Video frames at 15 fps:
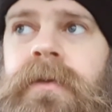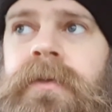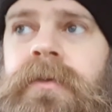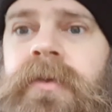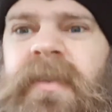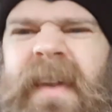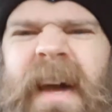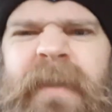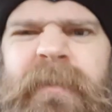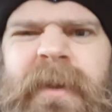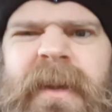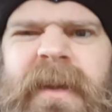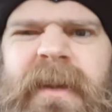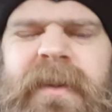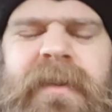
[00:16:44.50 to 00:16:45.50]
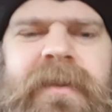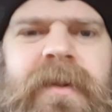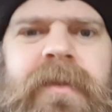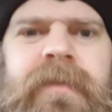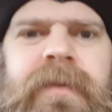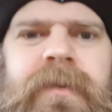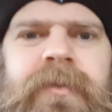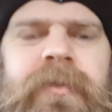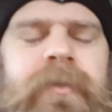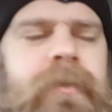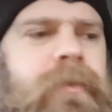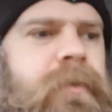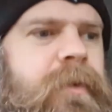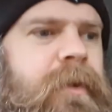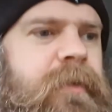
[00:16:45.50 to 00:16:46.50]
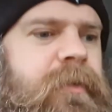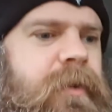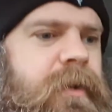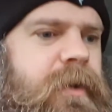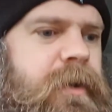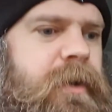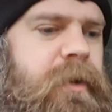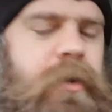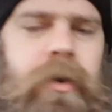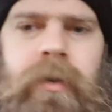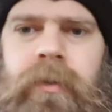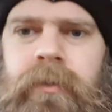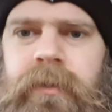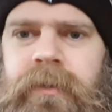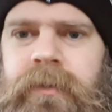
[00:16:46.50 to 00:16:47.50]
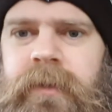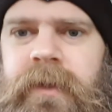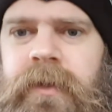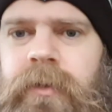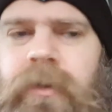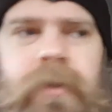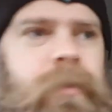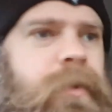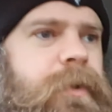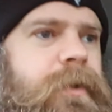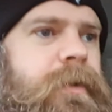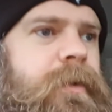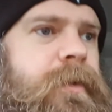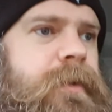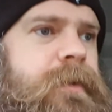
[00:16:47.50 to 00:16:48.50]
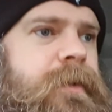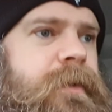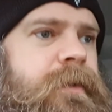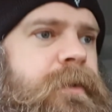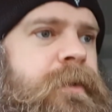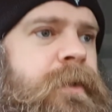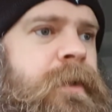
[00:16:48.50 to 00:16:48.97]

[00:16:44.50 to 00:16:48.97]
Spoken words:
just admin kind of stuff. So I've got a call later on at 1 o'clock to